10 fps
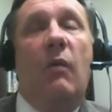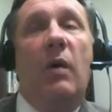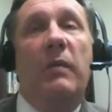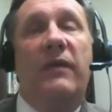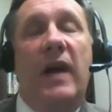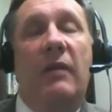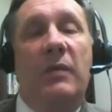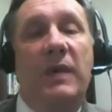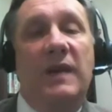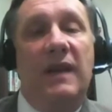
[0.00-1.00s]
What we
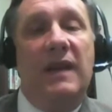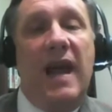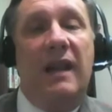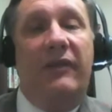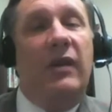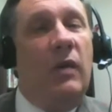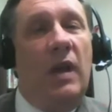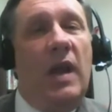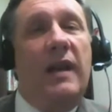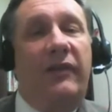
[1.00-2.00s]
found when we did that is there were
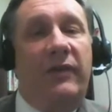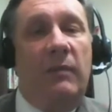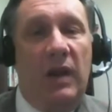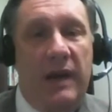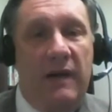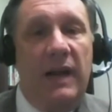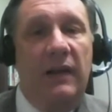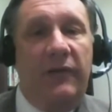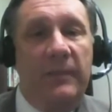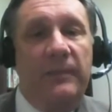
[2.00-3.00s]
a lot of
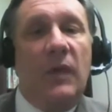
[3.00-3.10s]
similarities